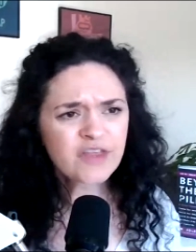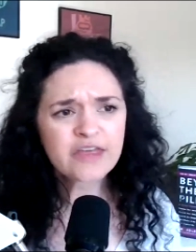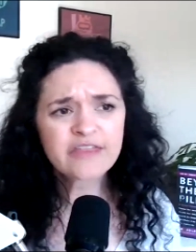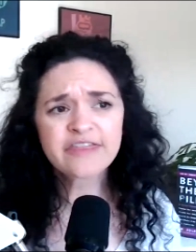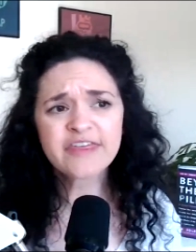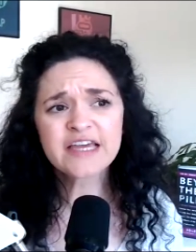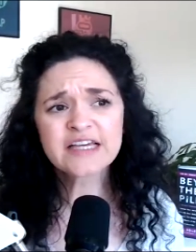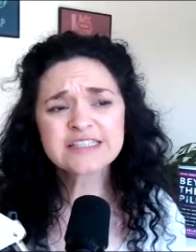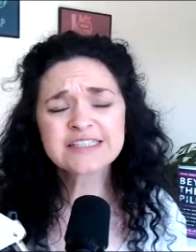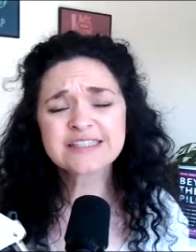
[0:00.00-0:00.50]

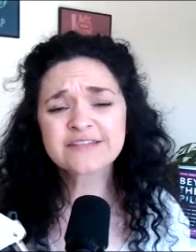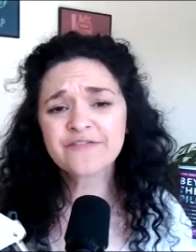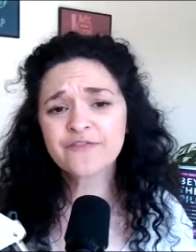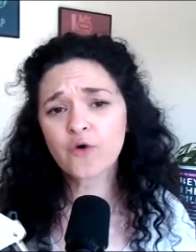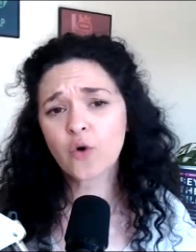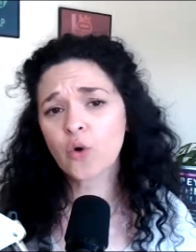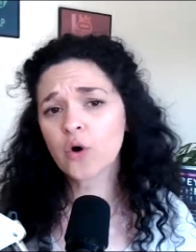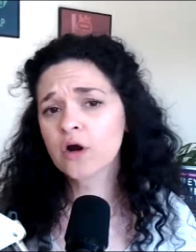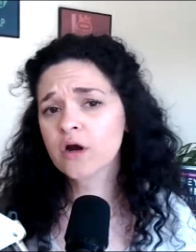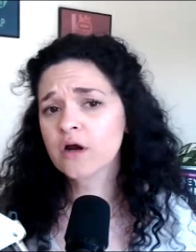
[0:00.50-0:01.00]
Things
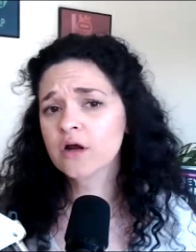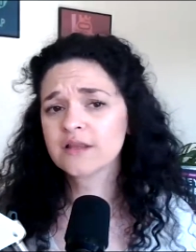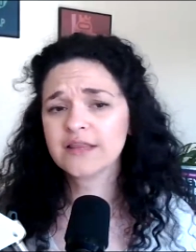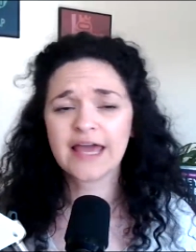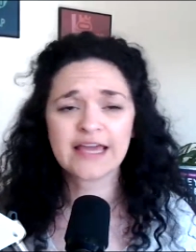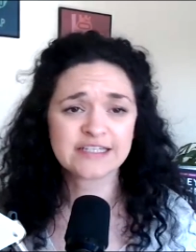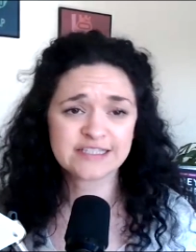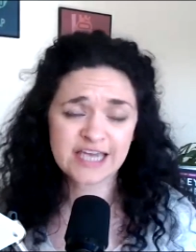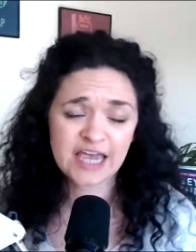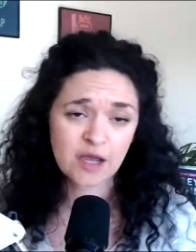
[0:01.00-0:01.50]
for
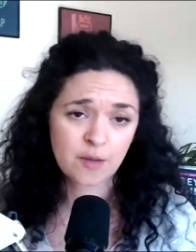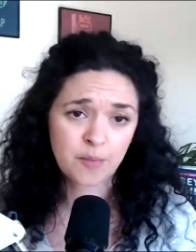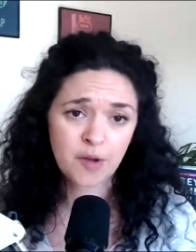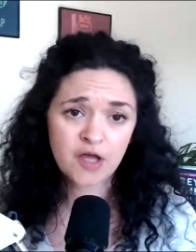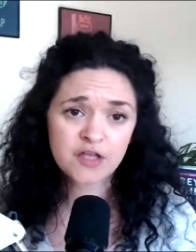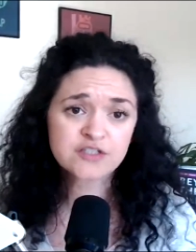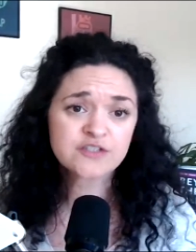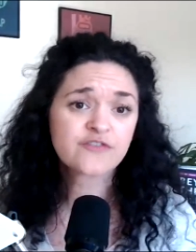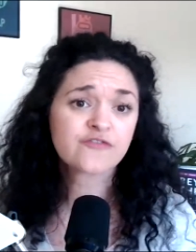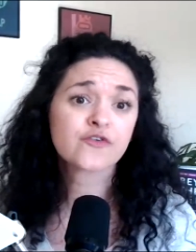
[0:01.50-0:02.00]
like
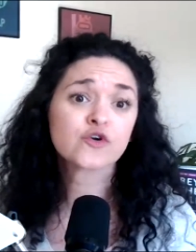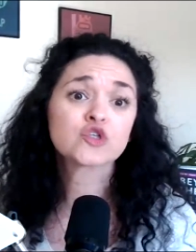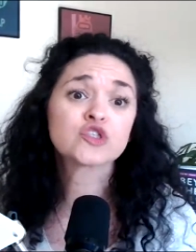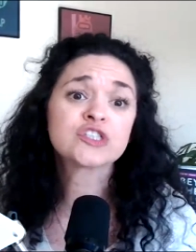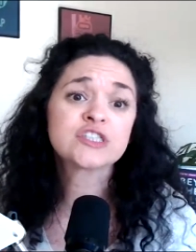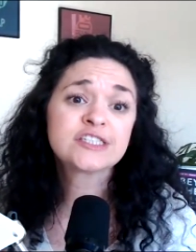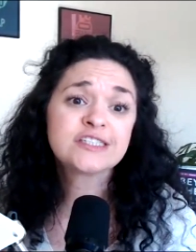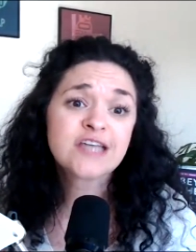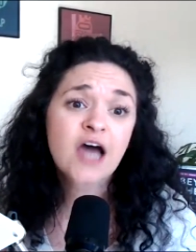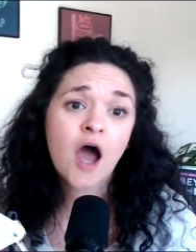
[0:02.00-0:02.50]
tampons for
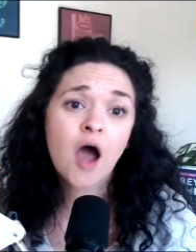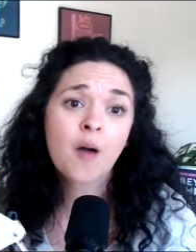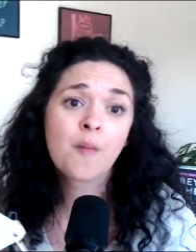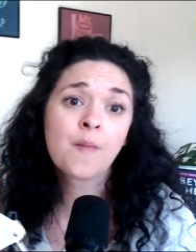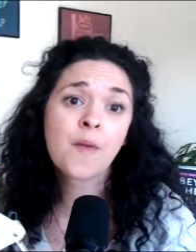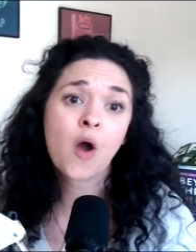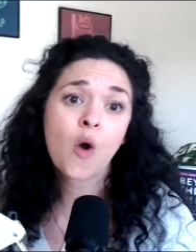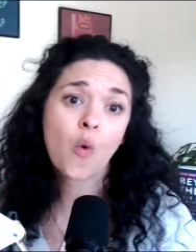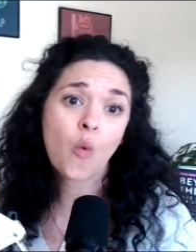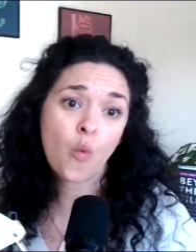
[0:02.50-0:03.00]

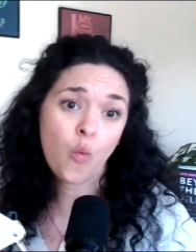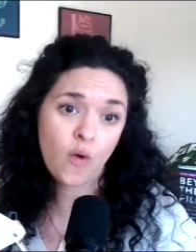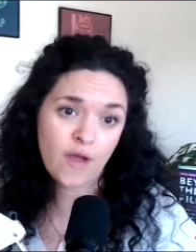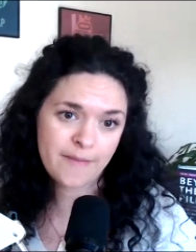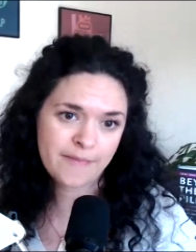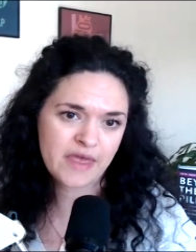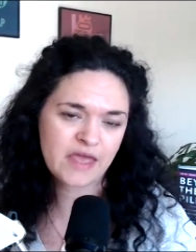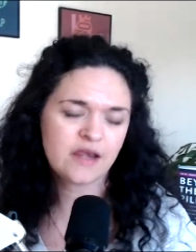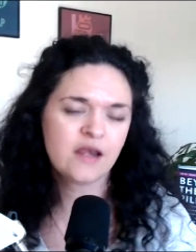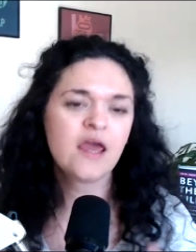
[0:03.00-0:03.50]
some
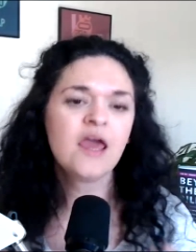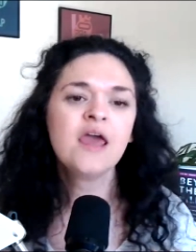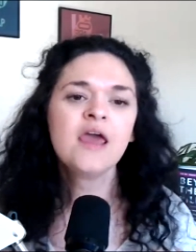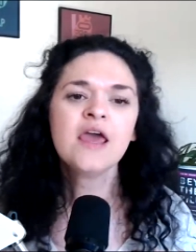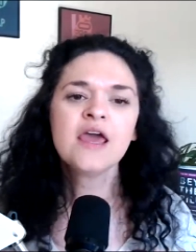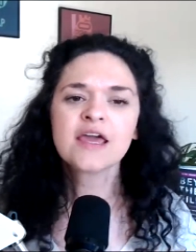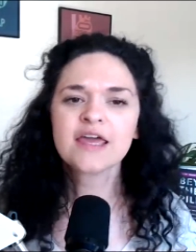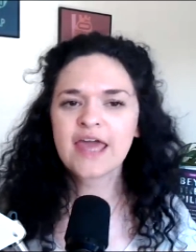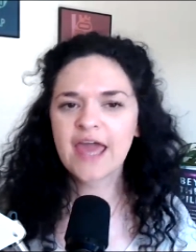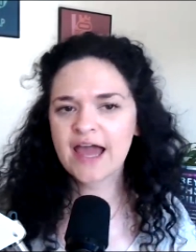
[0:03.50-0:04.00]
women
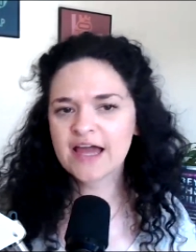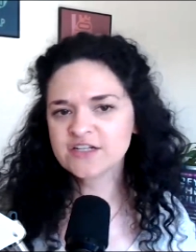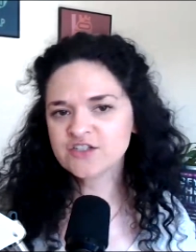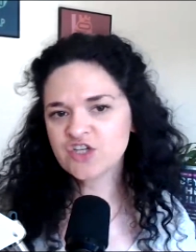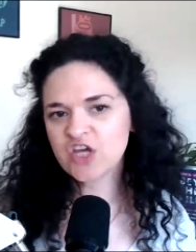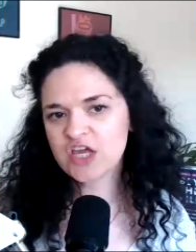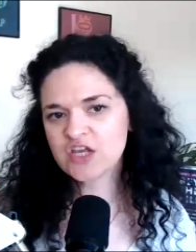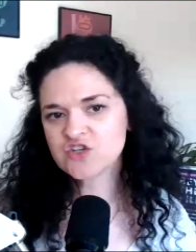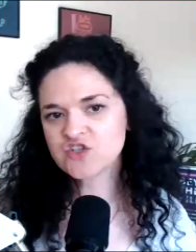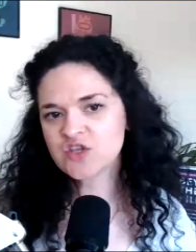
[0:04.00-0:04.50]
can
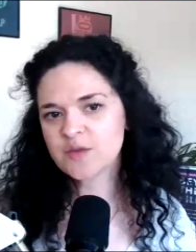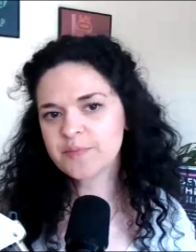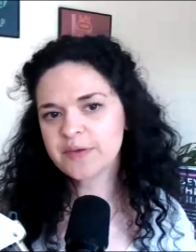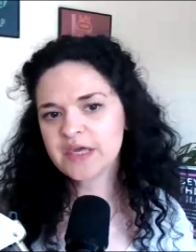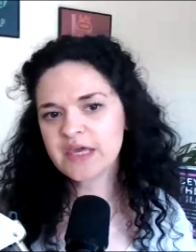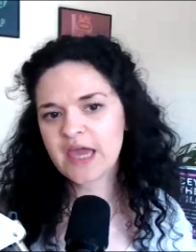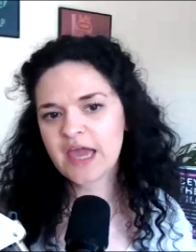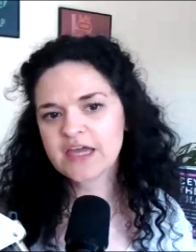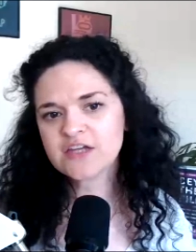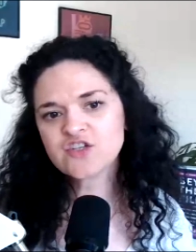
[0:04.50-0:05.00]
change the
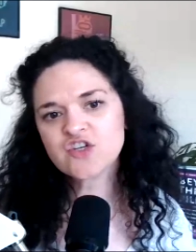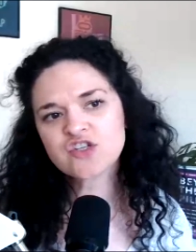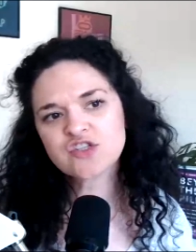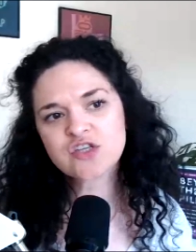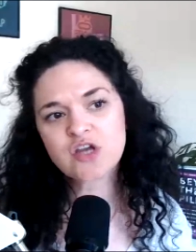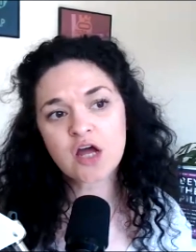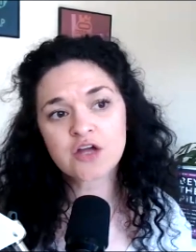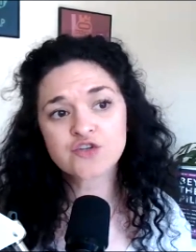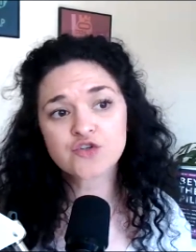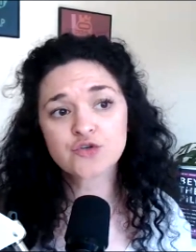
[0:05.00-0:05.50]
pH. It's
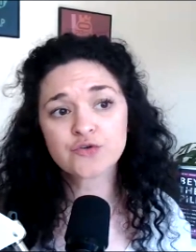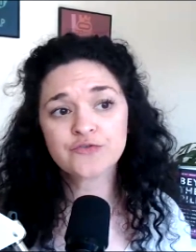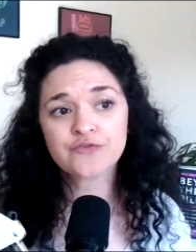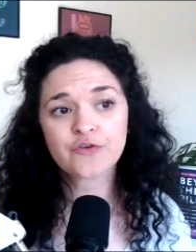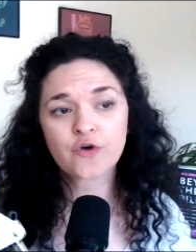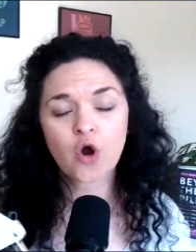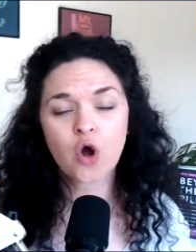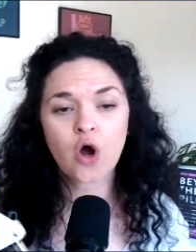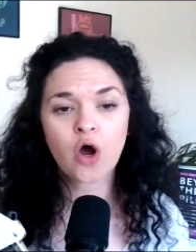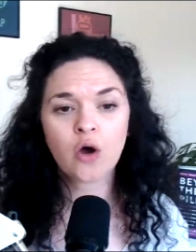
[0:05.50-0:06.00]
not true
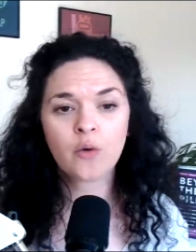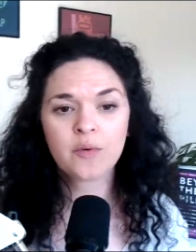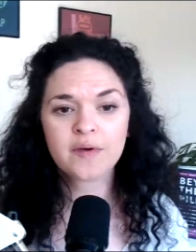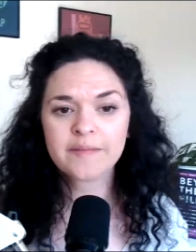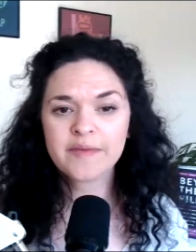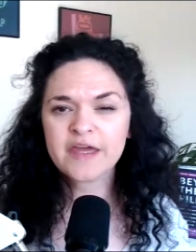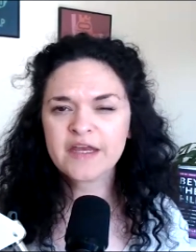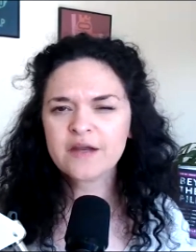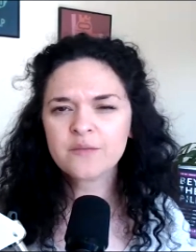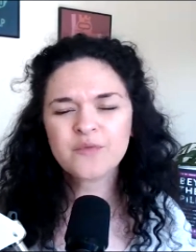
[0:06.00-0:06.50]
for all
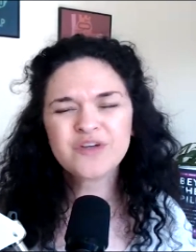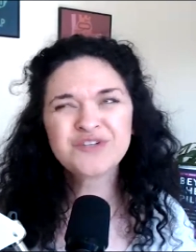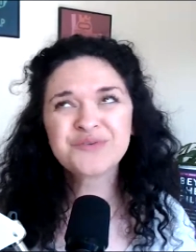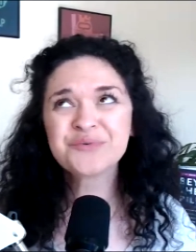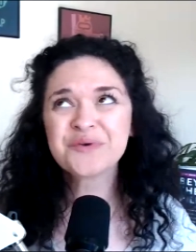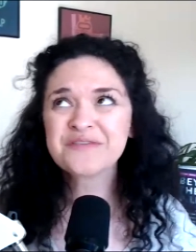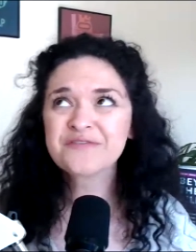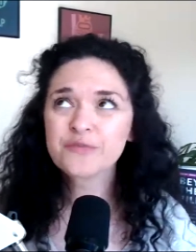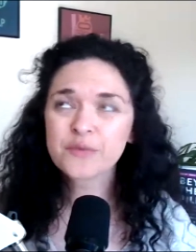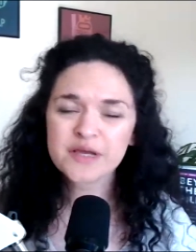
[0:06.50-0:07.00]
women. And we
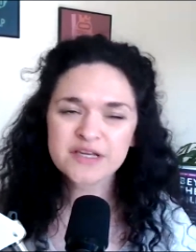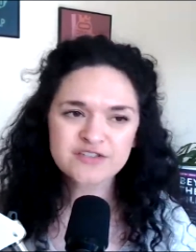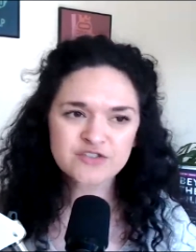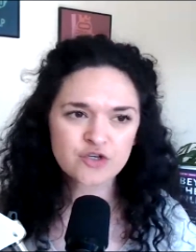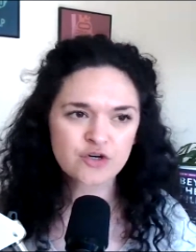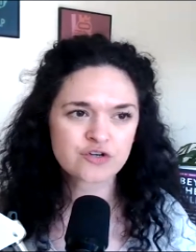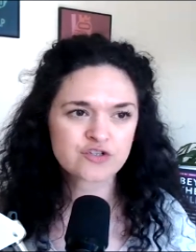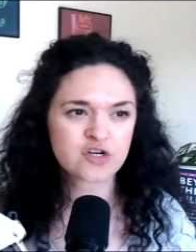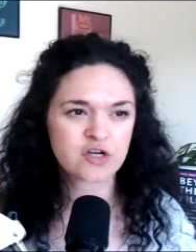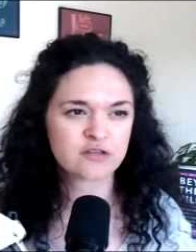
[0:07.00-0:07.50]
don't have
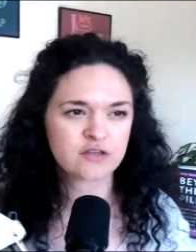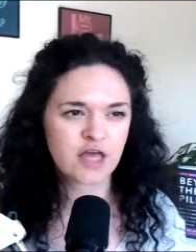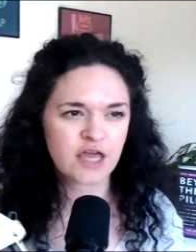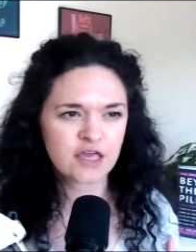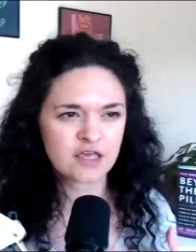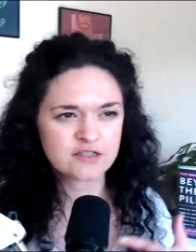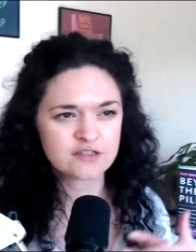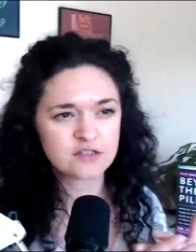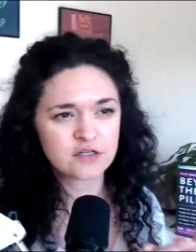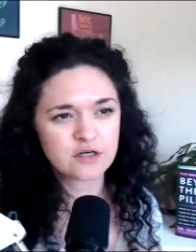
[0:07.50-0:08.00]
research on
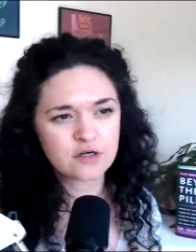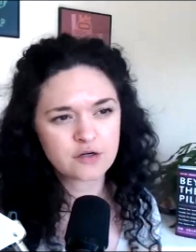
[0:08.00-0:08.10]
like, is it an